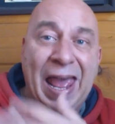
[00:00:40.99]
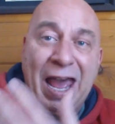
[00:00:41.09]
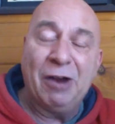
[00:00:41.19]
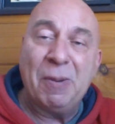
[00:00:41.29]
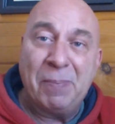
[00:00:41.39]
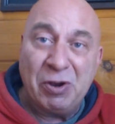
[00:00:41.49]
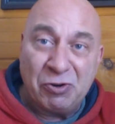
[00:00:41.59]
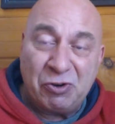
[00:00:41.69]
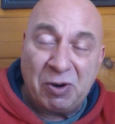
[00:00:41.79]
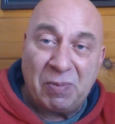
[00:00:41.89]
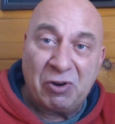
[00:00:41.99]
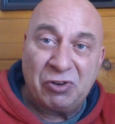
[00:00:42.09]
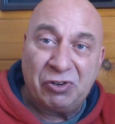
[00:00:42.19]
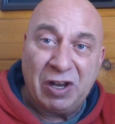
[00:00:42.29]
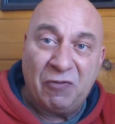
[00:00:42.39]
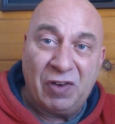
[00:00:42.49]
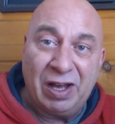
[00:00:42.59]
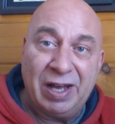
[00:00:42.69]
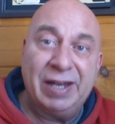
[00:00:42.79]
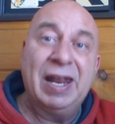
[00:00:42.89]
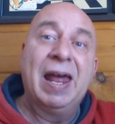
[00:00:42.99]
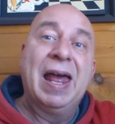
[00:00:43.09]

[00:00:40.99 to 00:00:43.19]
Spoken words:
how to build your emergency fund.